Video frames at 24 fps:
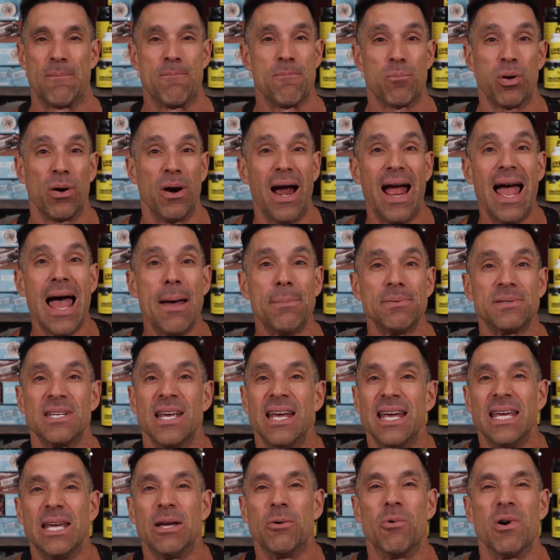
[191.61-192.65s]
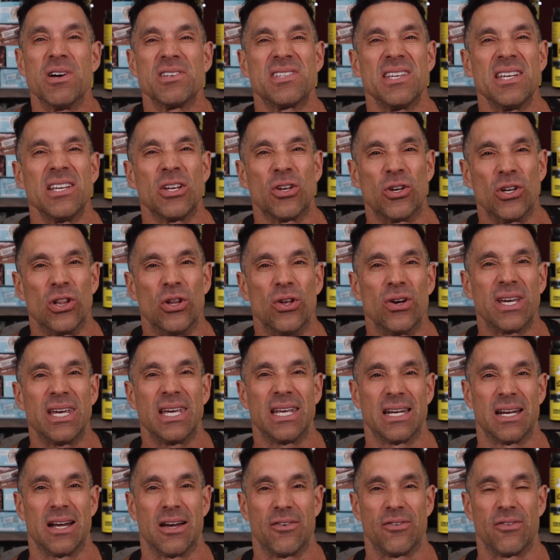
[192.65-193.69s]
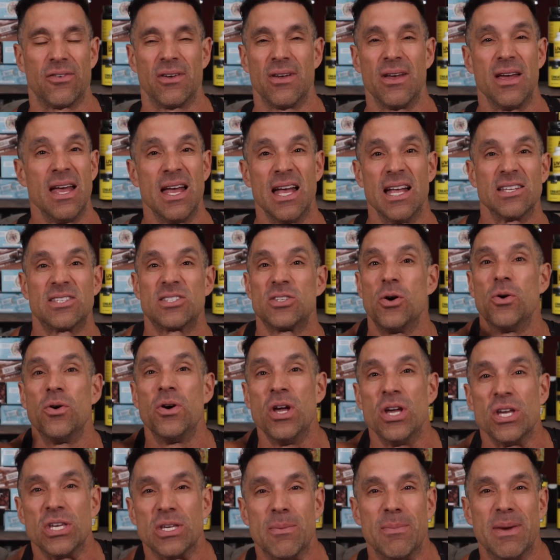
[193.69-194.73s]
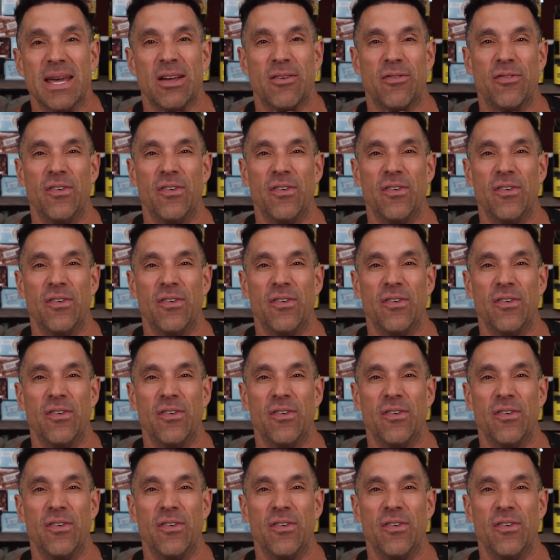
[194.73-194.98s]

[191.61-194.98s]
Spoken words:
Perhaps he wasn't good looking enough. And so you make